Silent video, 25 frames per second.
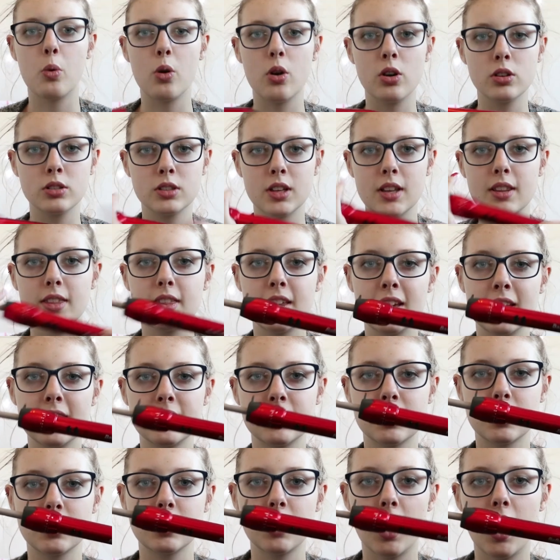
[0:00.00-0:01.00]
Was
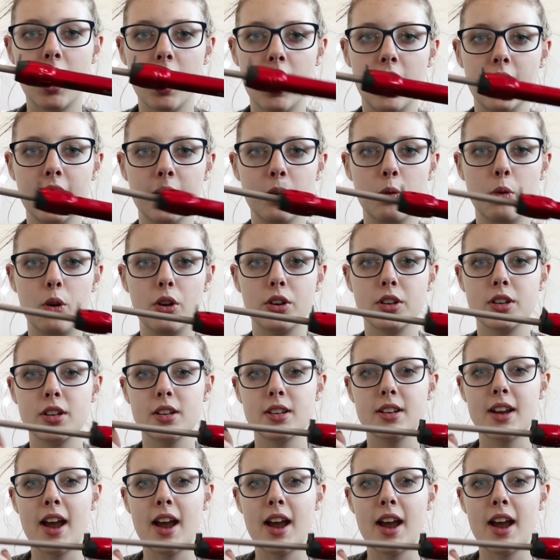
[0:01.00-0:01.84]
this curling wand.